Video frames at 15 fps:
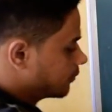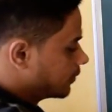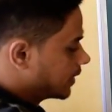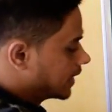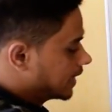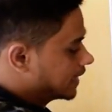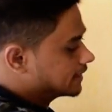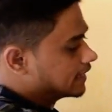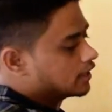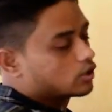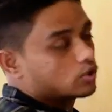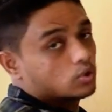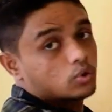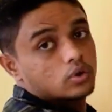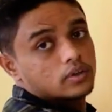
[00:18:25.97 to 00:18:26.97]
but
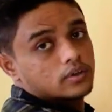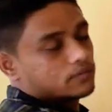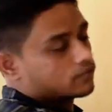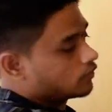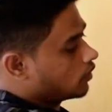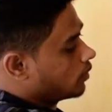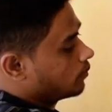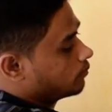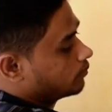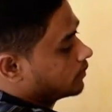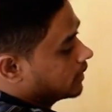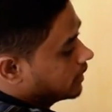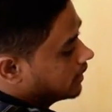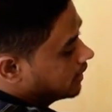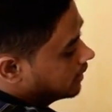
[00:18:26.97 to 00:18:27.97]
SN2,
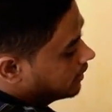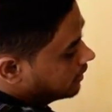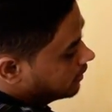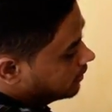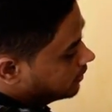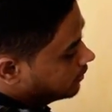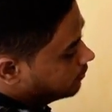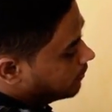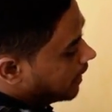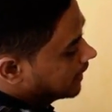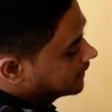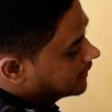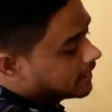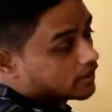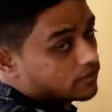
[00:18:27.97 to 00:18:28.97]
from
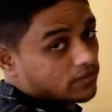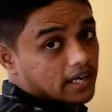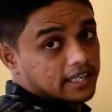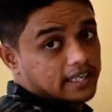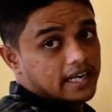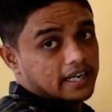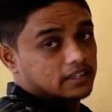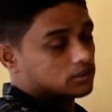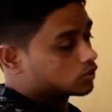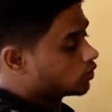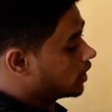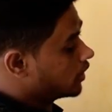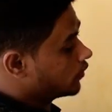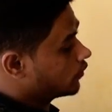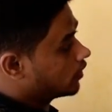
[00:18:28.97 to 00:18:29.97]
backside it will attack, so
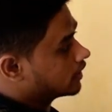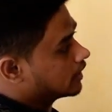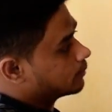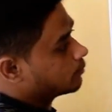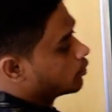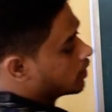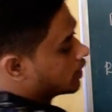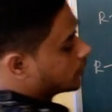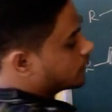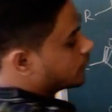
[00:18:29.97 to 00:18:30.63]
inverted product we